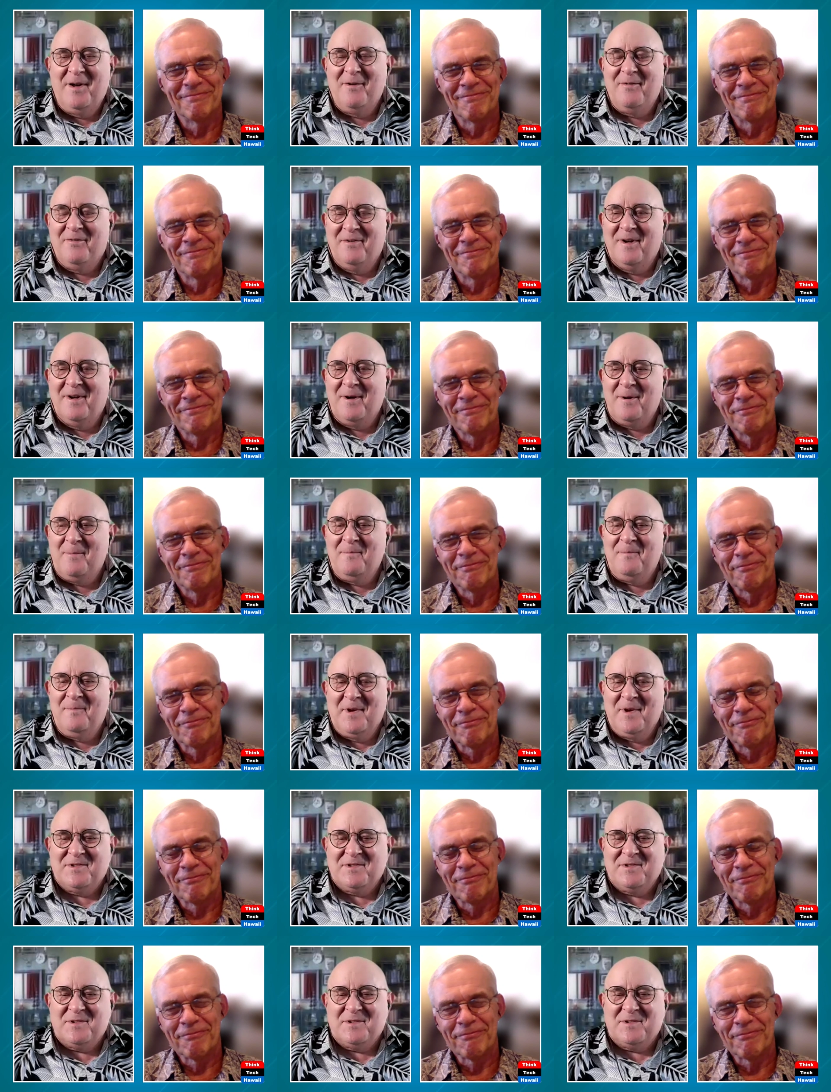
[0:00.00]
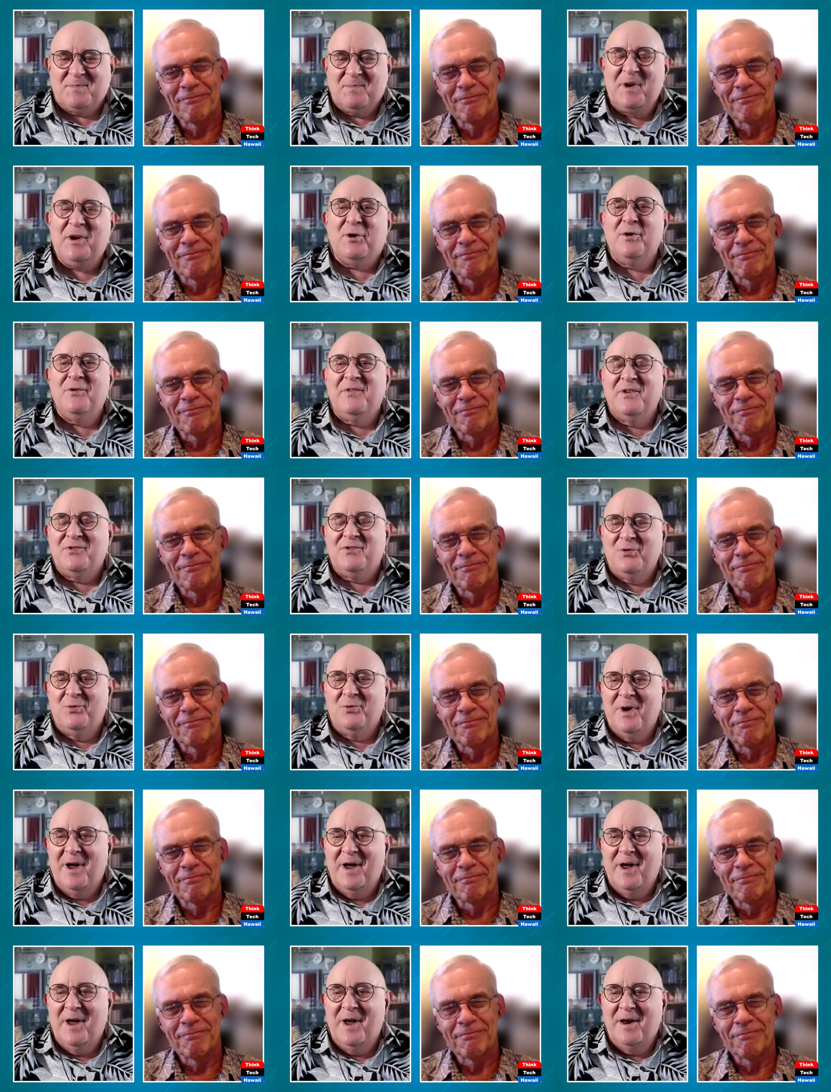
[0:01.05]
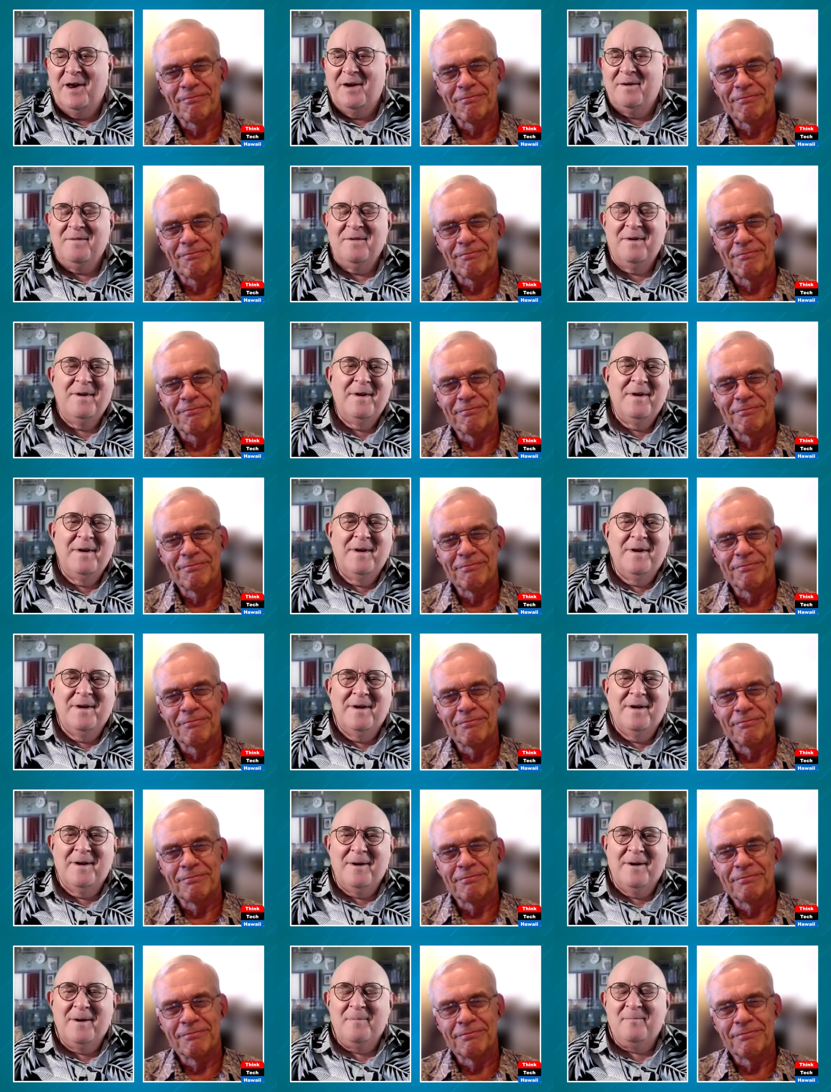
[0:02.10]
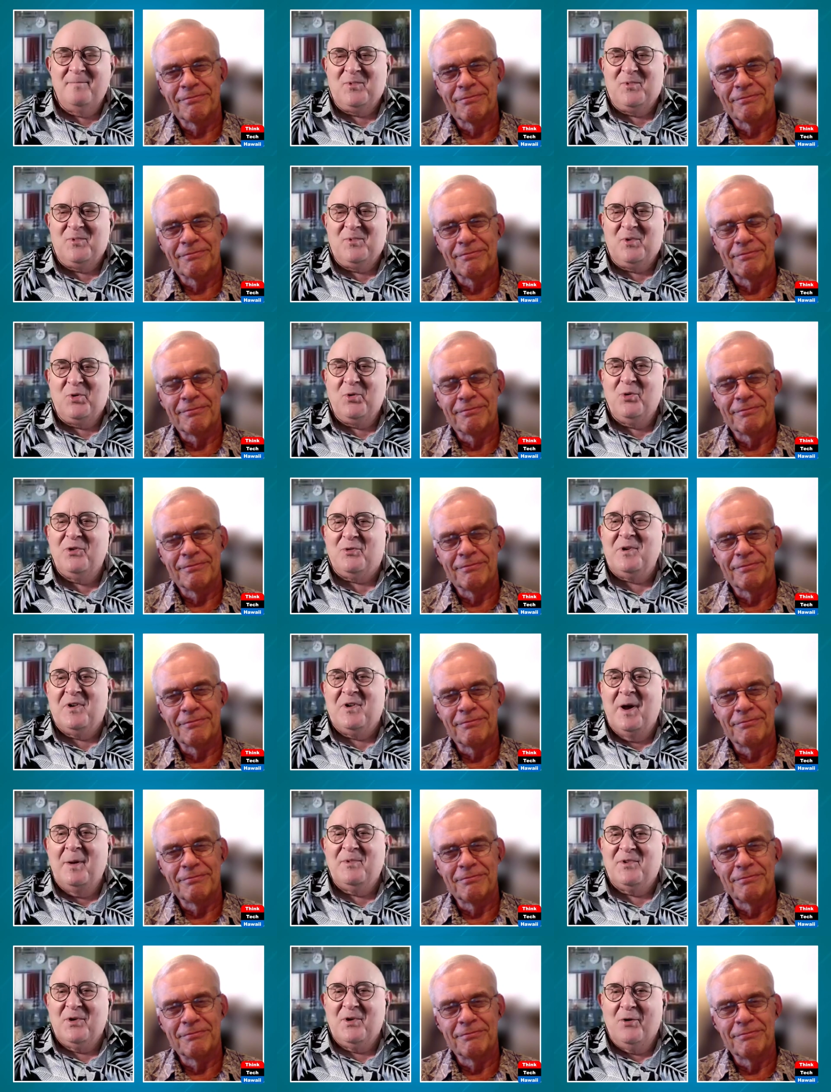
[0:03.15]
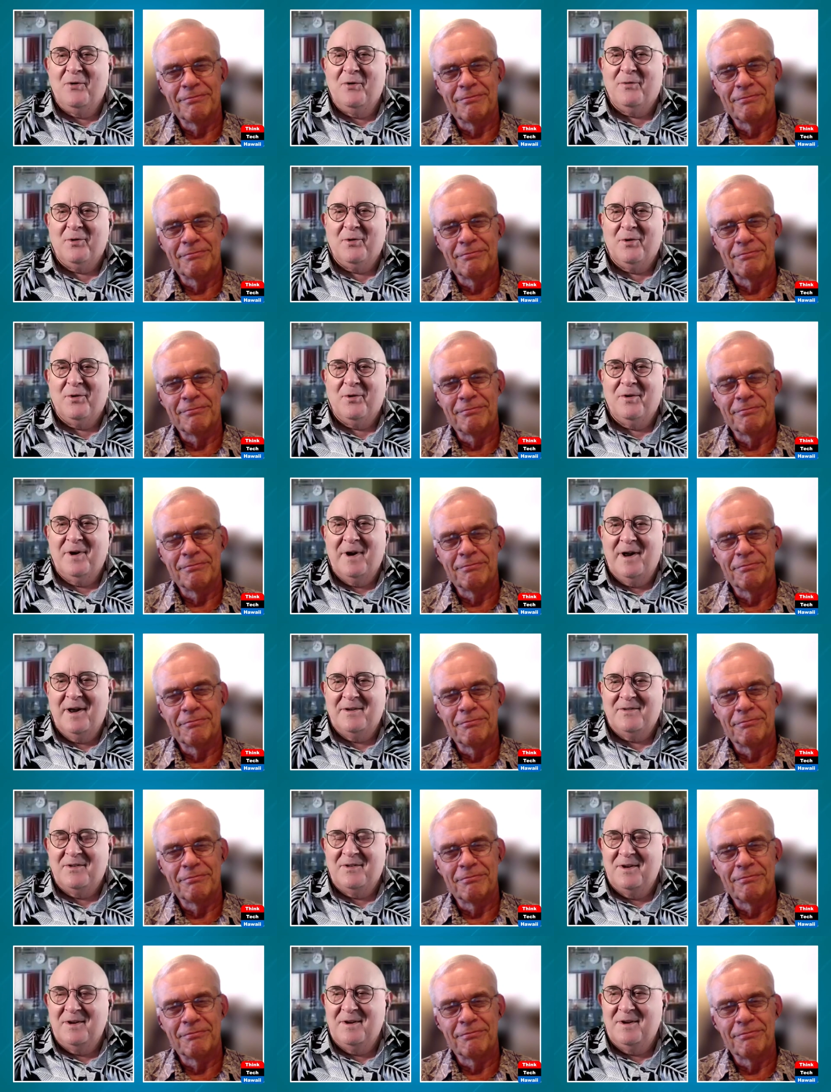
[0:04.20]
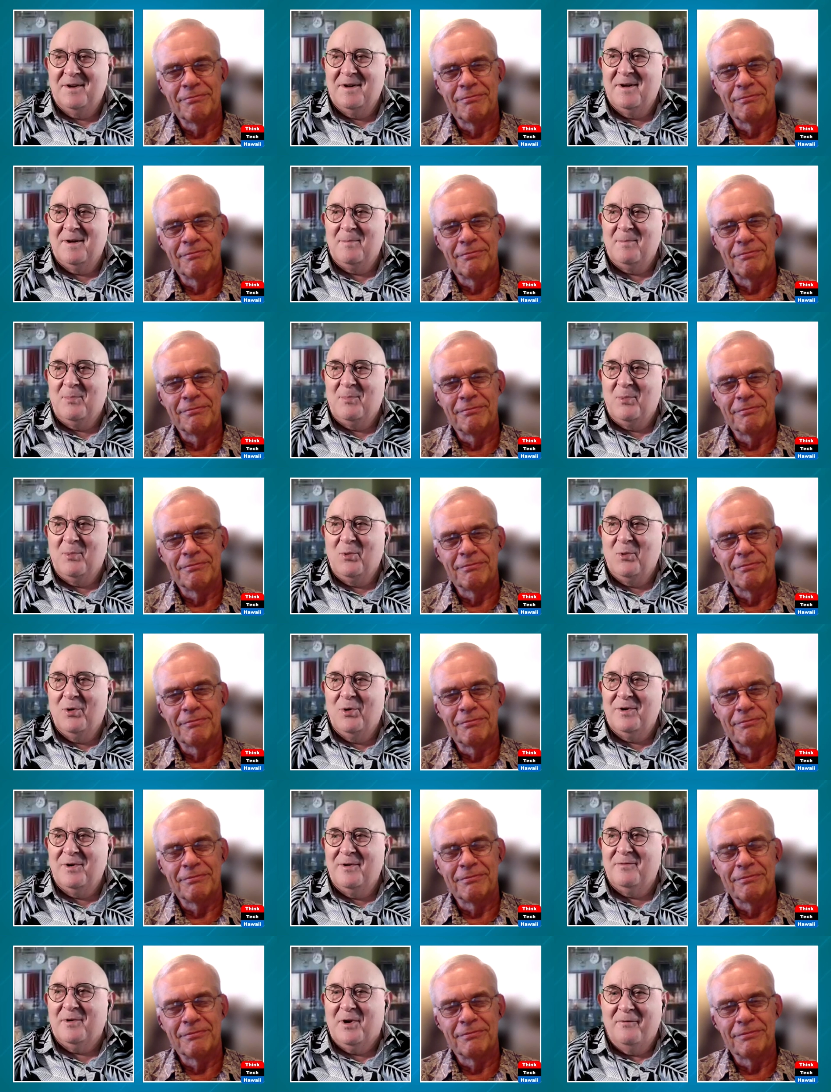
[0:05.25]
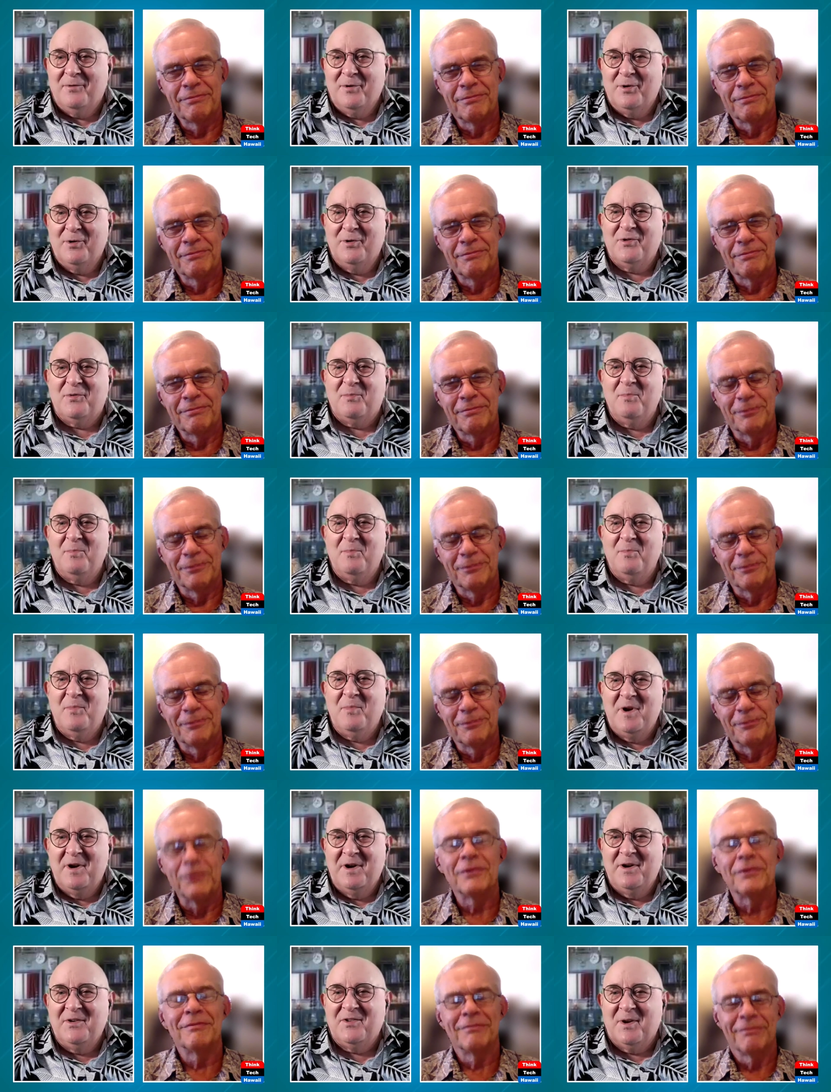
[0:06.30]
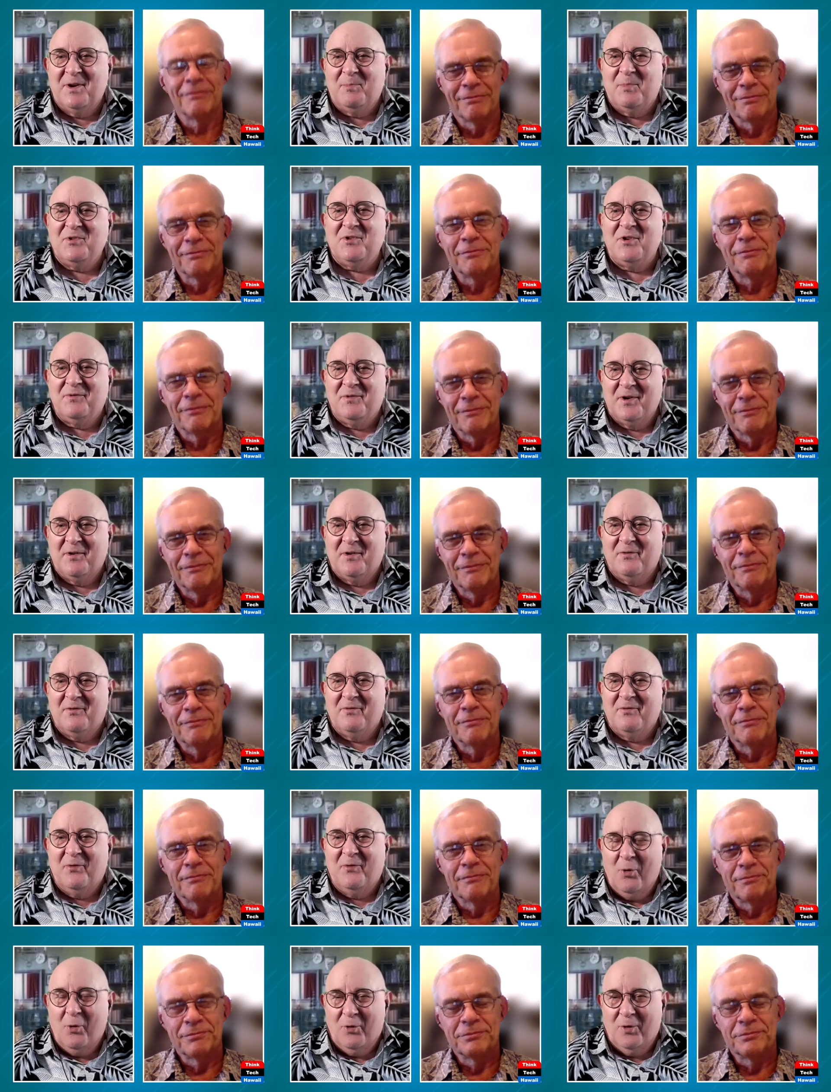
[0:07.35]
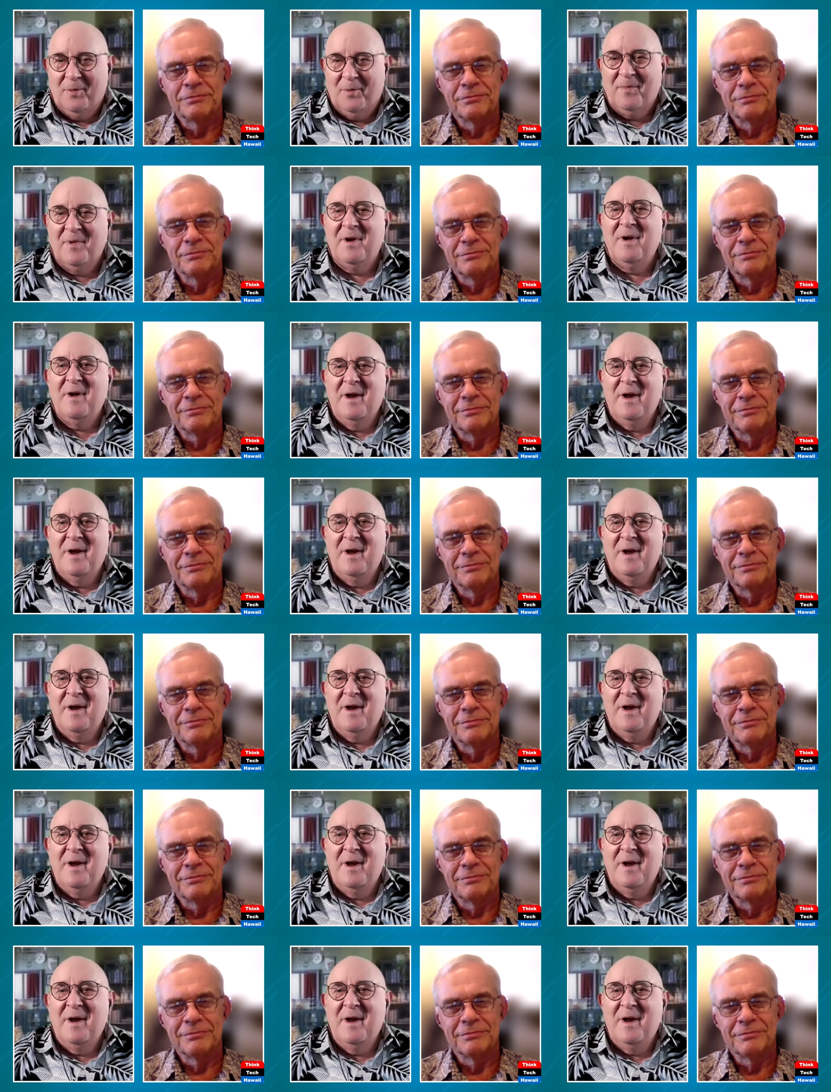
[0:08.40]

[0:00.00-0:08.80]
Speaker 1: of um, a speaker that you had um, two or three times over at the uh, Board of Governors meetings at Pacific Forum.